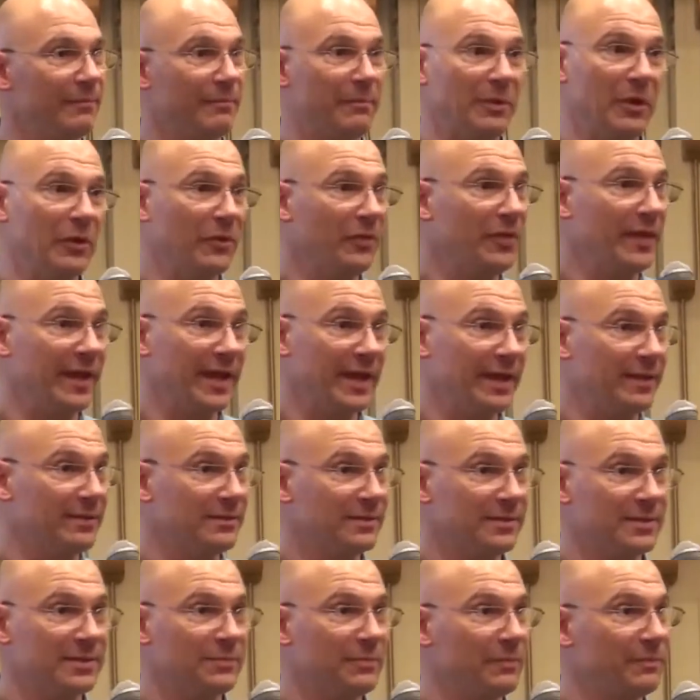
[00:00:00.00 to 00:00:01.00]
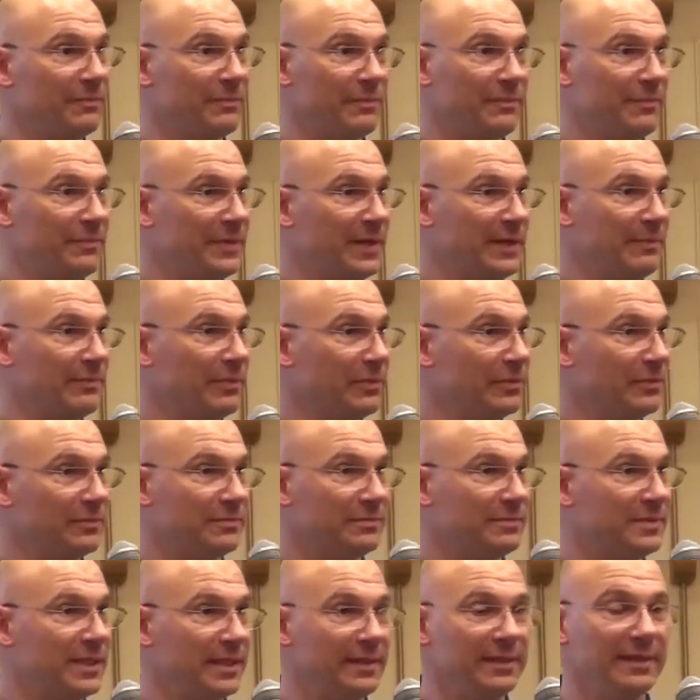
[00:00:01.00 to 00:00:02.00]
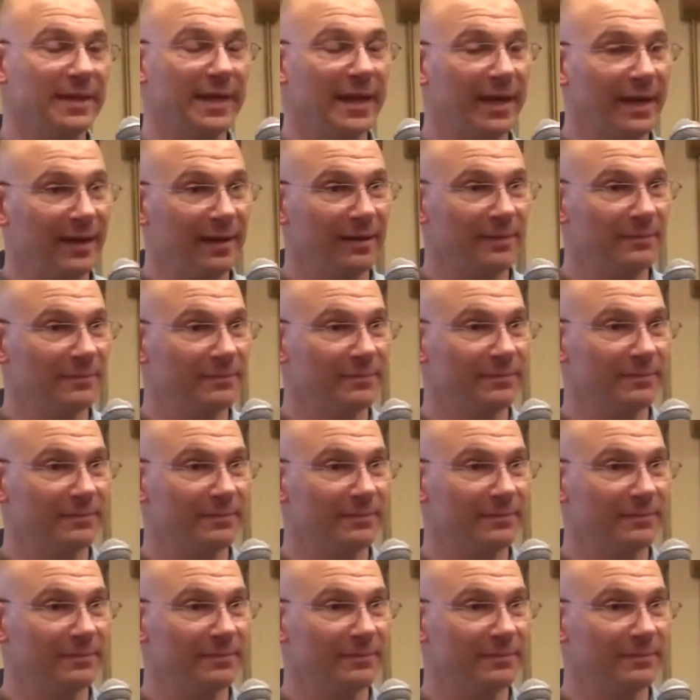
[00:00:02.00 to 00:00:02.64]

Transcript: both ends, people didn't care.